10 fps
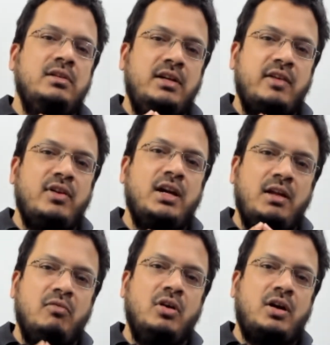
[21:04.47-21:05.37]
definitely
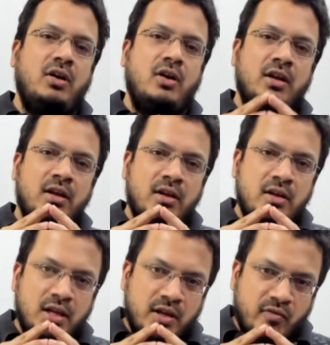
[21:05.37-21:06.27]
work on
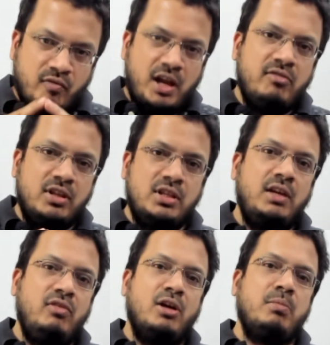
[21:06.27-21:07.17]
why we
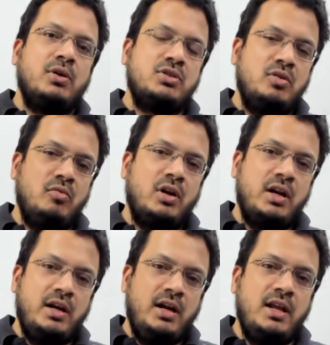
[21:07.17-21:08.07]
think we are positive on
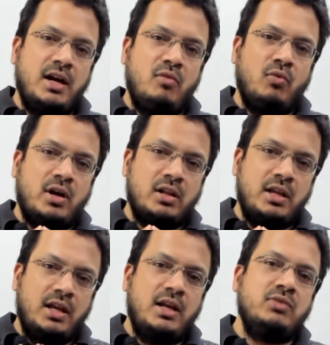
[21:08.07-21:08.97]
India, and what are the
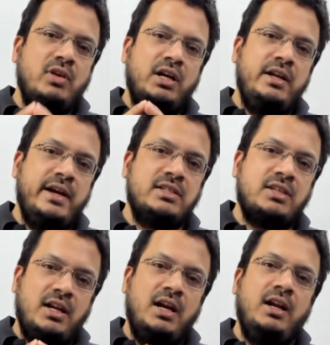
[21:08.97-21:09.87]
areas where India is
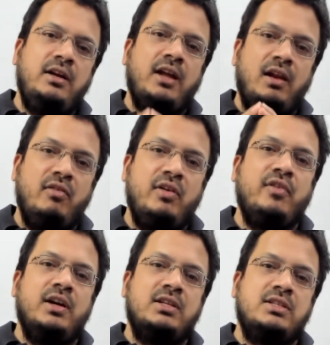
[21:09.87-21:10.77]
creating tailwind
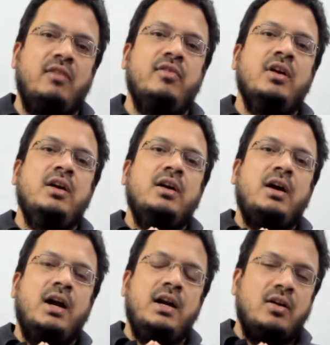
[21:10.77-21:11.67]
for itself,
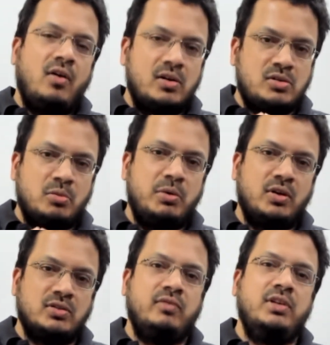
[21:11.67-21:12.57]
and also
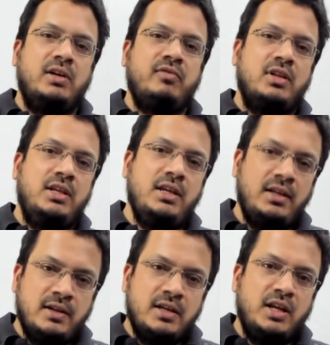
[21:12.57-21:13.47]
because of that for the
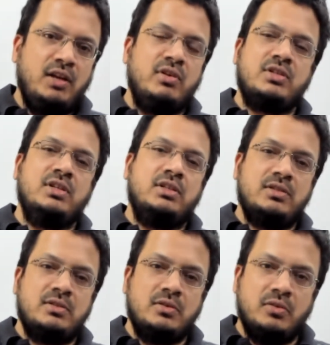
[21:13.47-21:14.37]
investors.
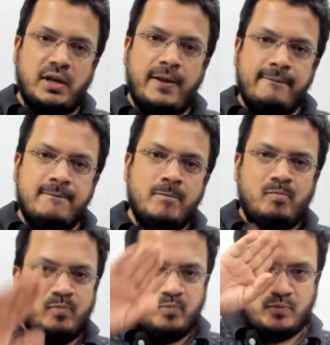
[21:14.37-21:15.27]
Okay,
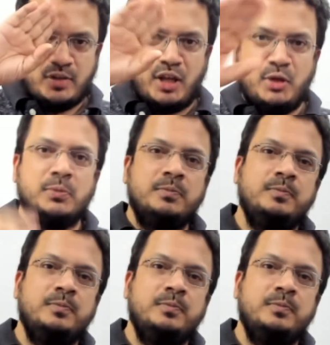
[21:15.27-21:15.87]
thank you.